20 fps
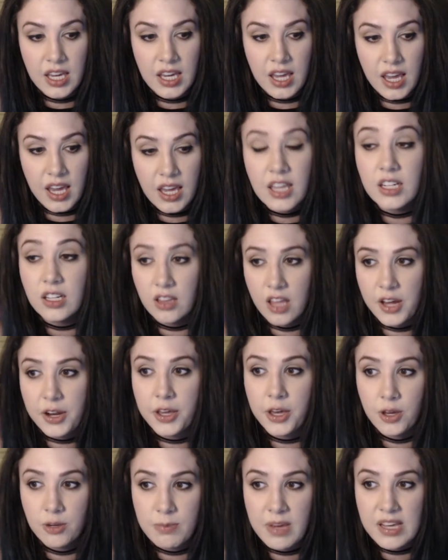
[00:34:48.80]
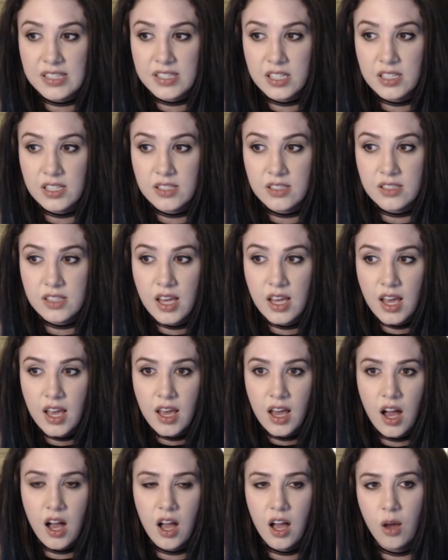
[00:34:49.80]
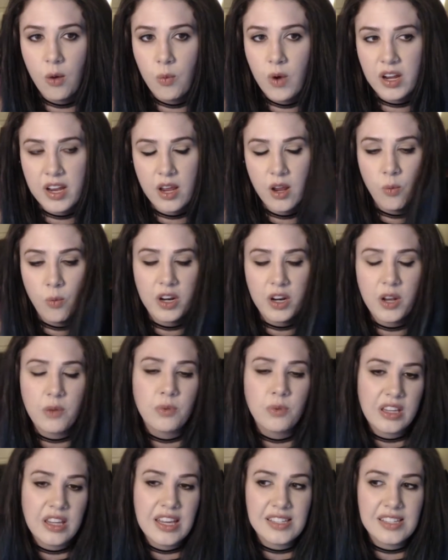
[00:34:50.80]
In a lot of code bases. What it really